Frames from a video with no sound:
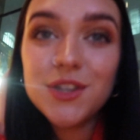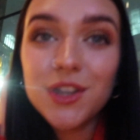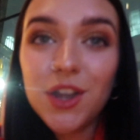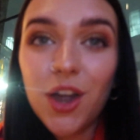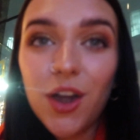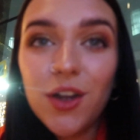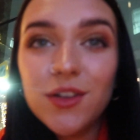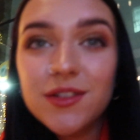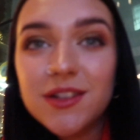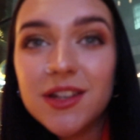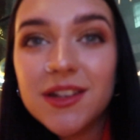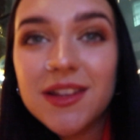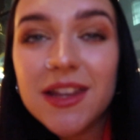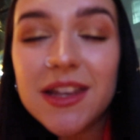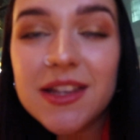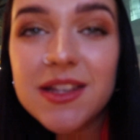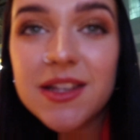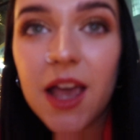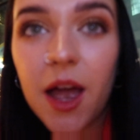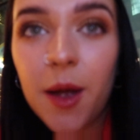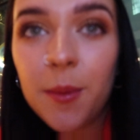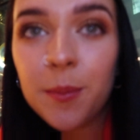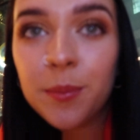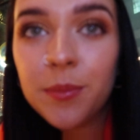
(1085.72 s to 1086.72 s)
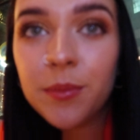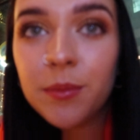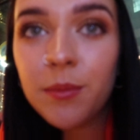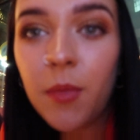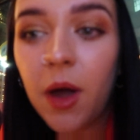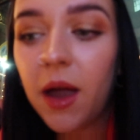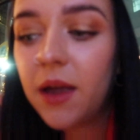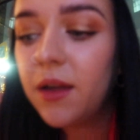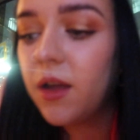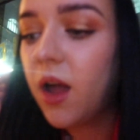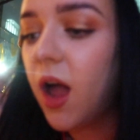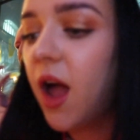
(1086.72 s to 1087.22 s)
to go to this, um,
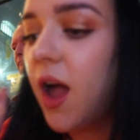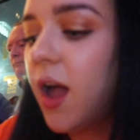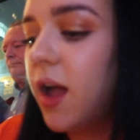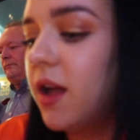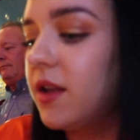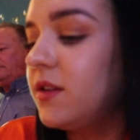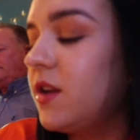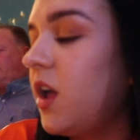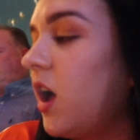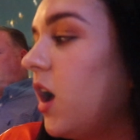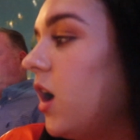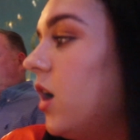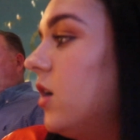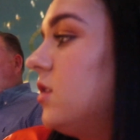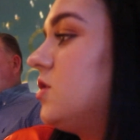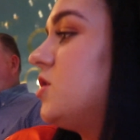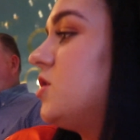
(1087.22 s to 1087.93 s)
my, uh, no, Matt,